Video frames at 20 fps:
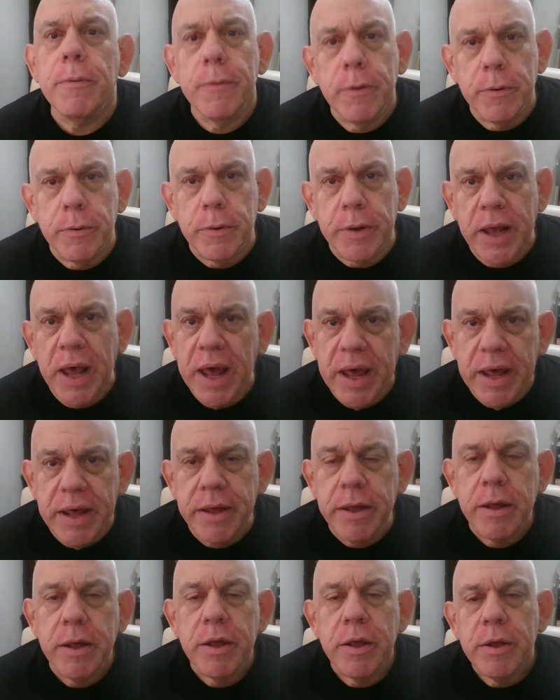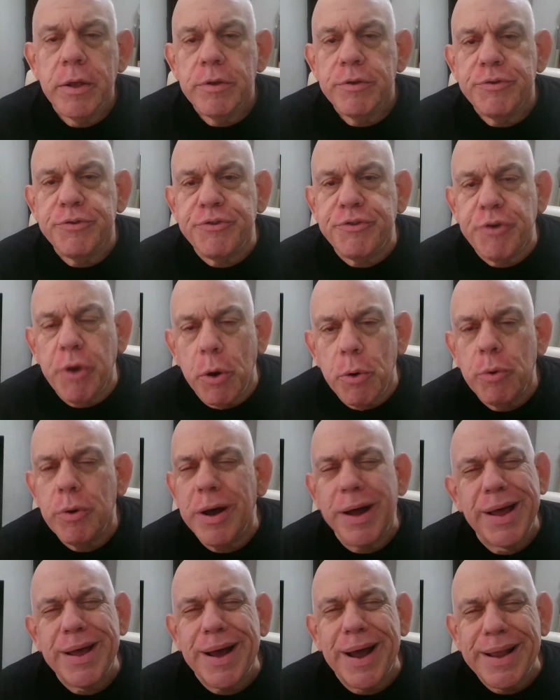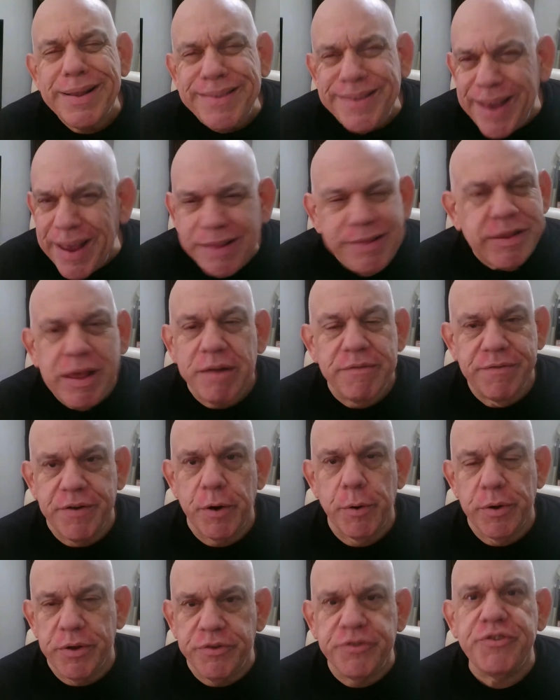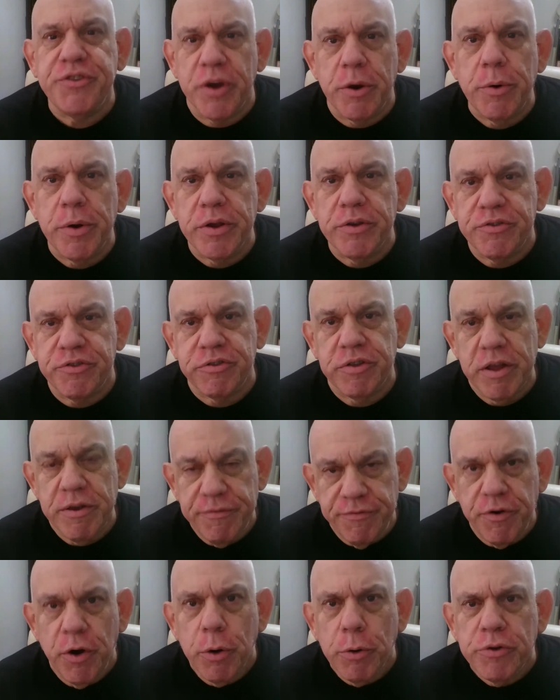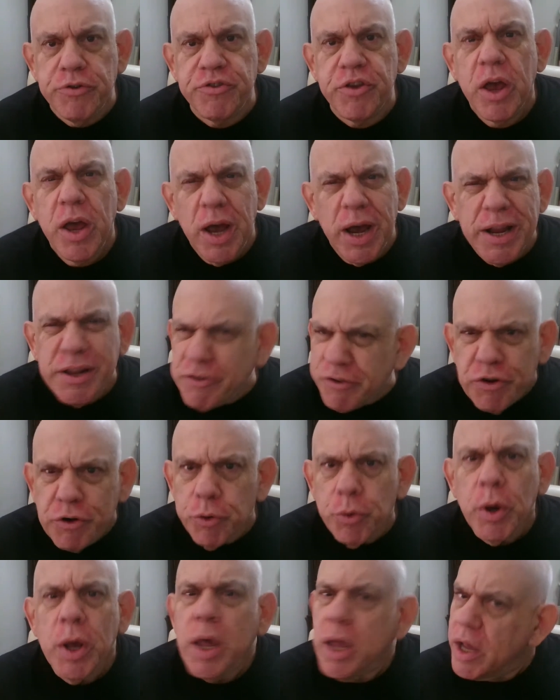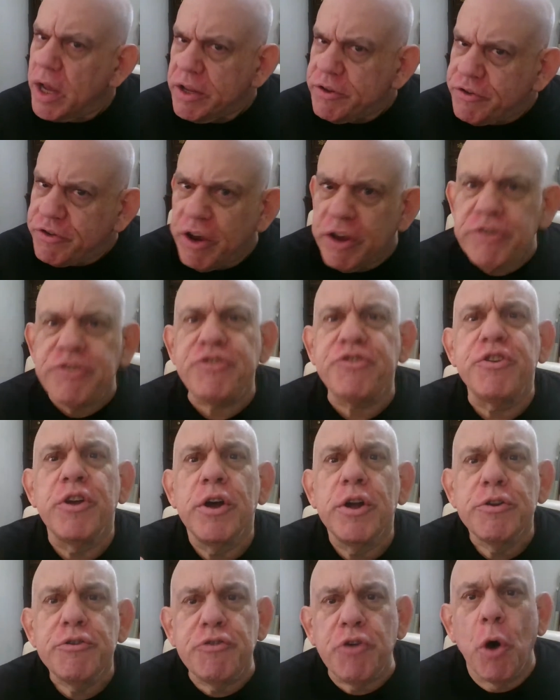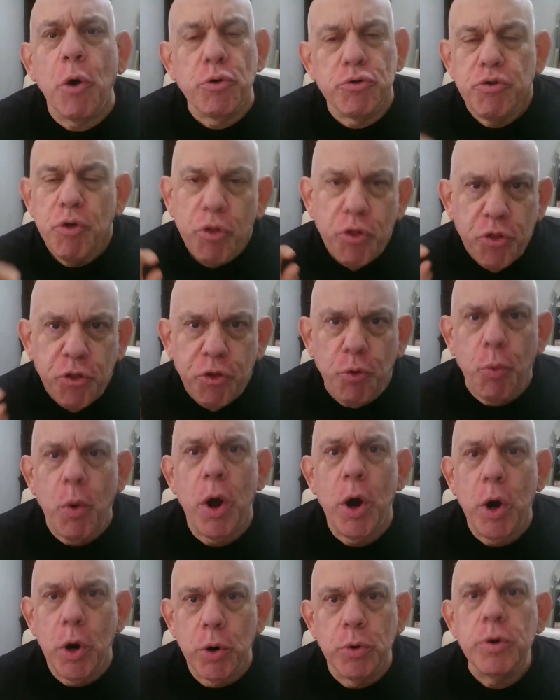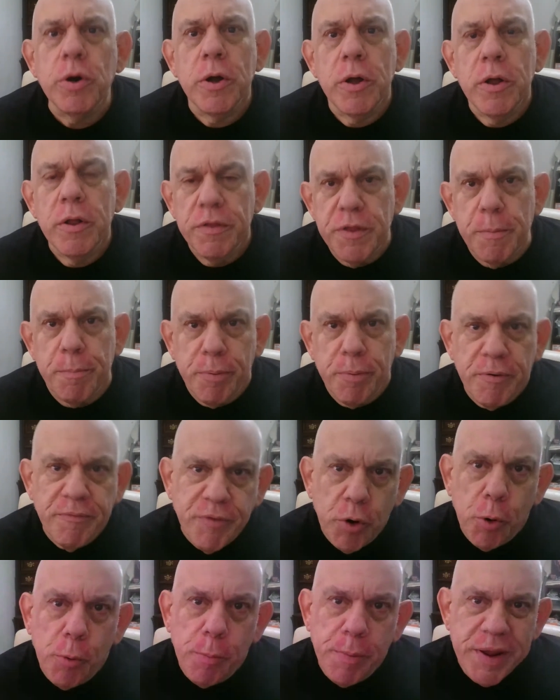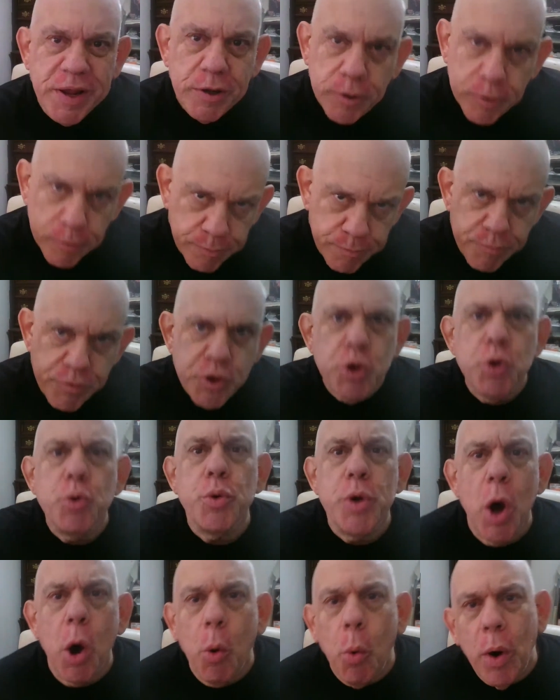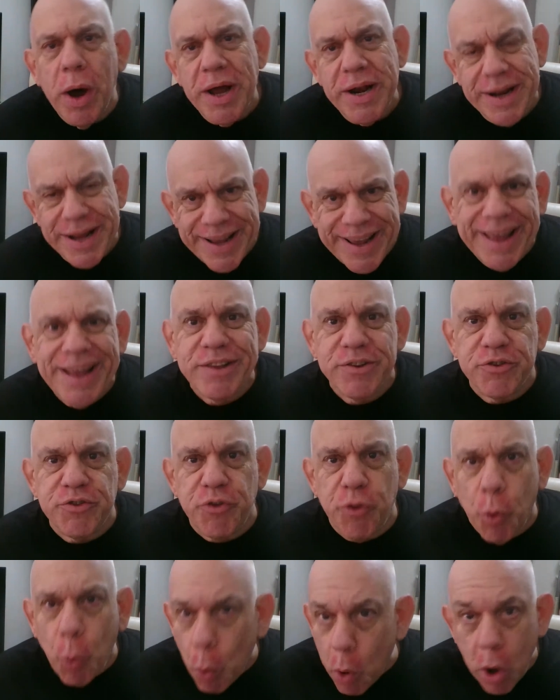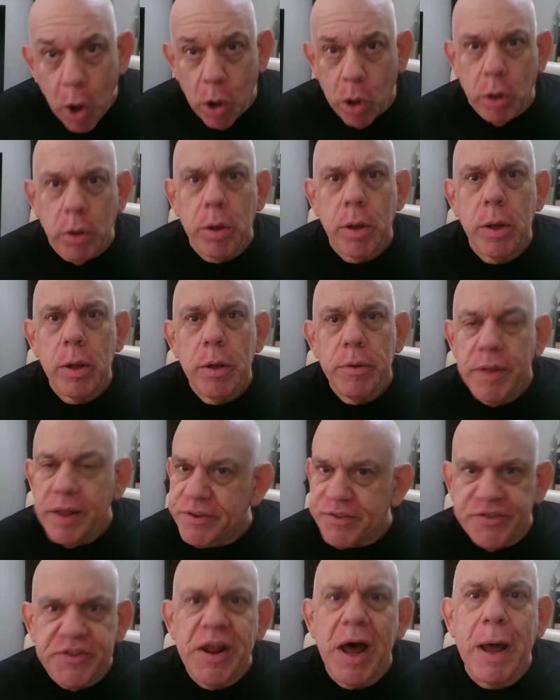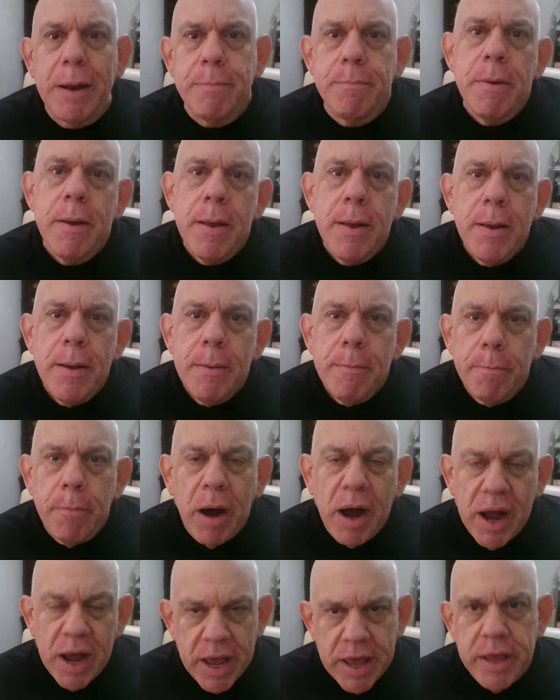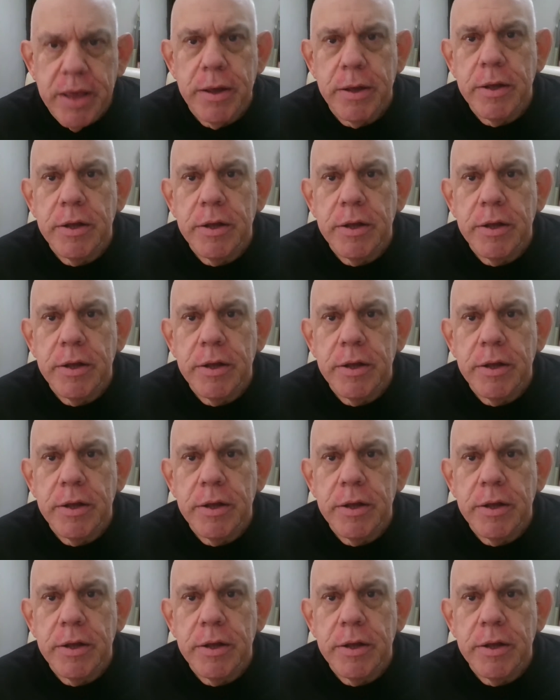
Okay. So I take that very seriously, folks. I do. I just don't throw the proverbial you know what against the wall. That's not my